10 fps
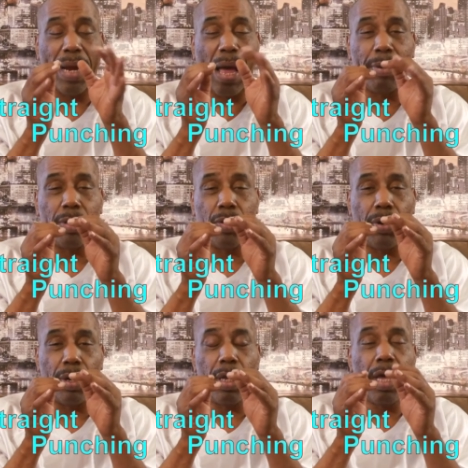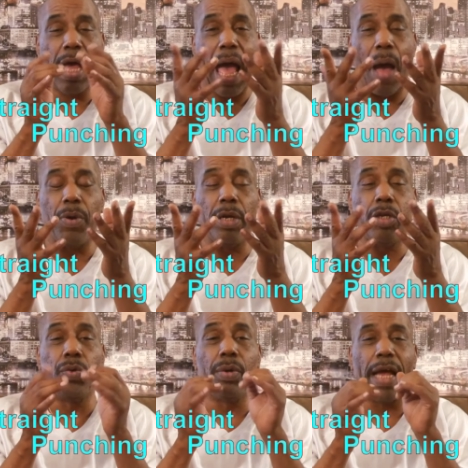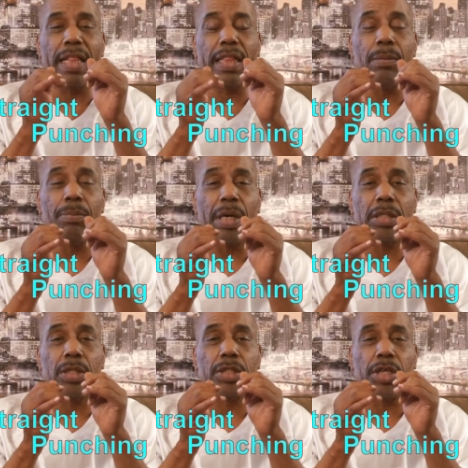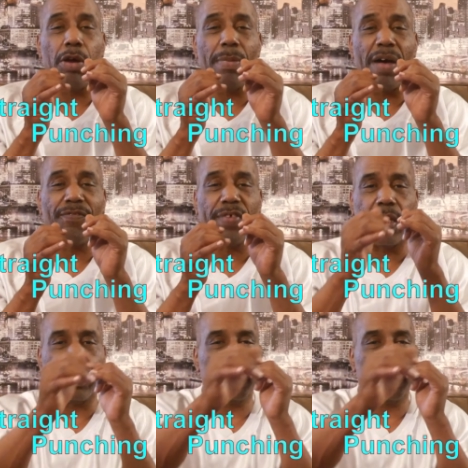I be doing? I wouldn't do nothing but turn my feet.